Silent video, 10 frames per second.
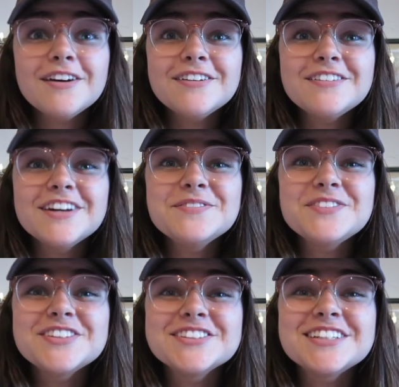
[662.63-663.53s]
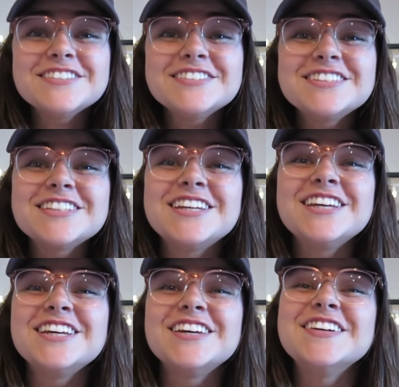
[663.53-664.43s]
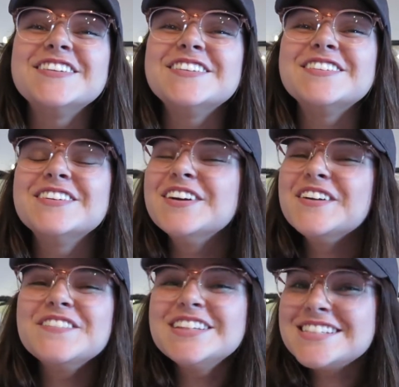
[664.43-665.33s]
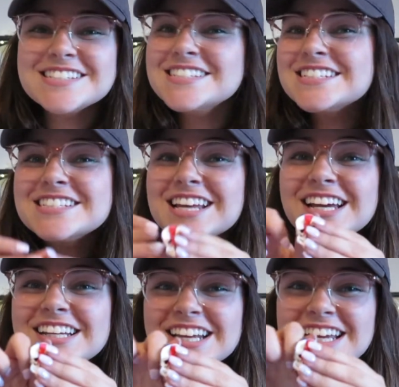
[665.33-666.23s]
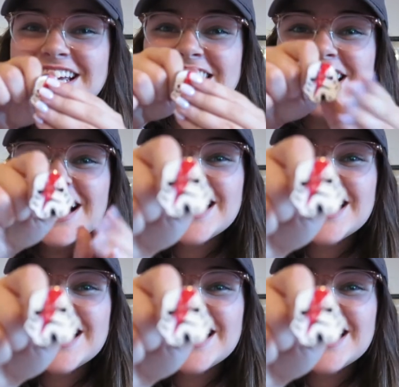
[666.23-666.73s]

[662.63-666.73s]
Oh, I pulled out two. This is exciting.